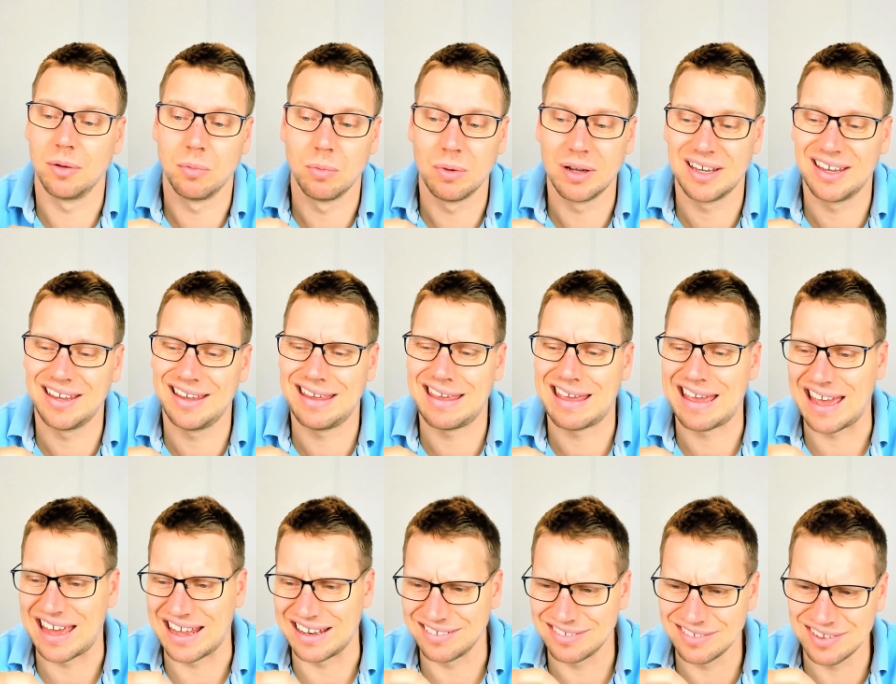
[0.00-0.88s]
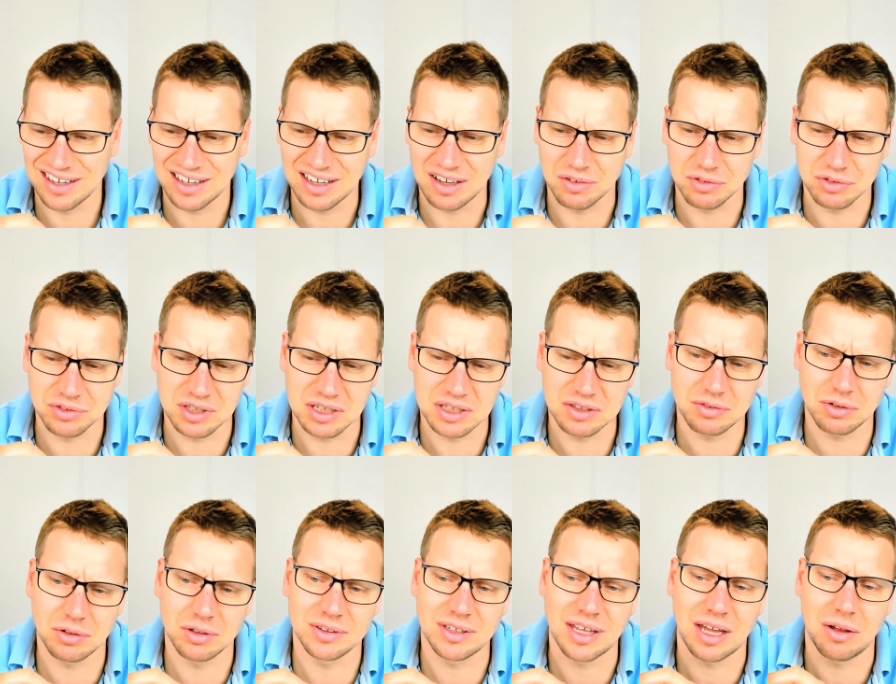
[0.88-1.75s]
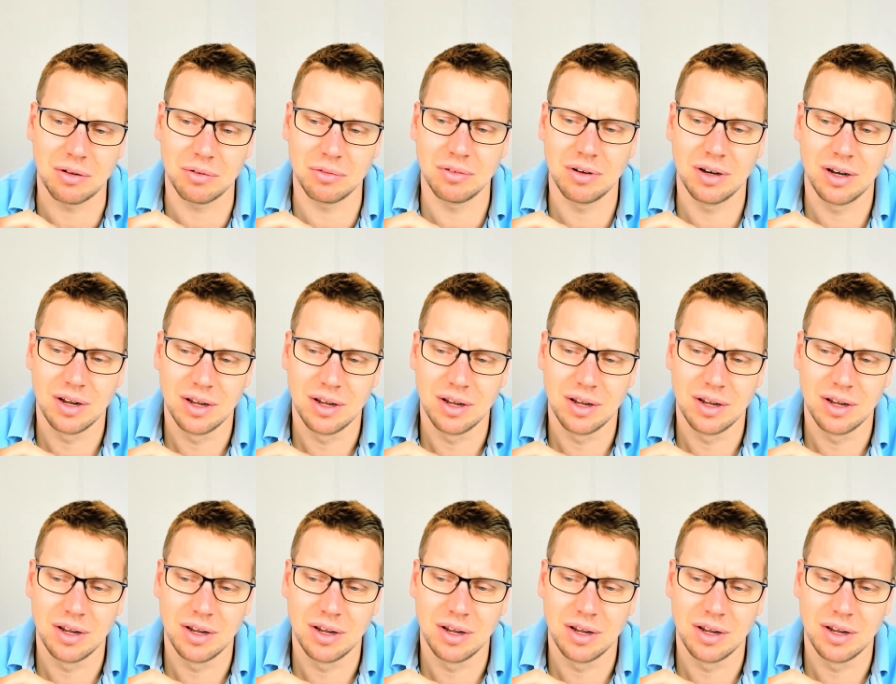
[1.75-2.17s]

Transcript: we can take our central down